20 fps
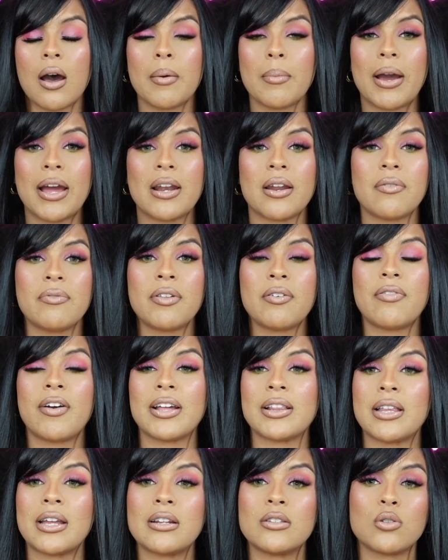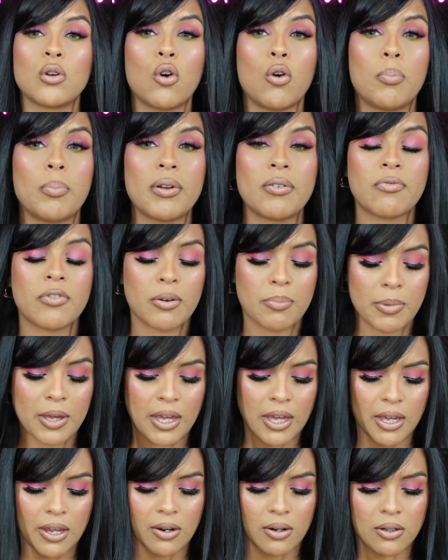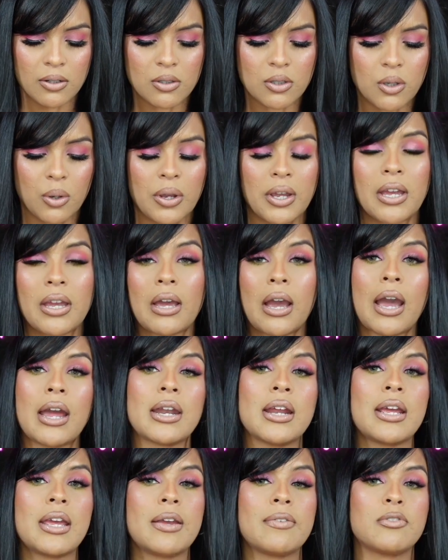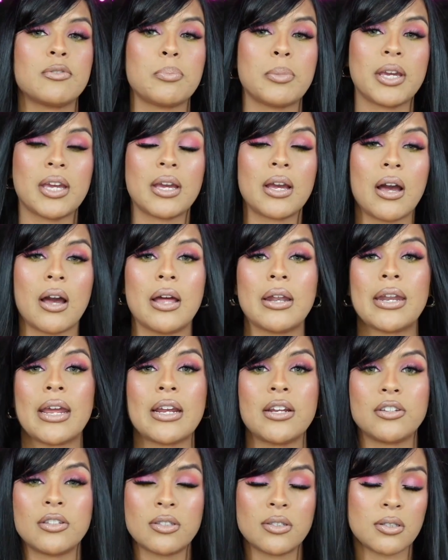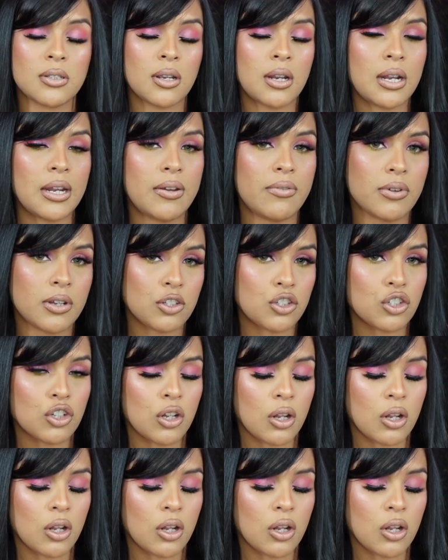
Um, I love the fact that it's open from here, so it kind of gives me a nice cleavage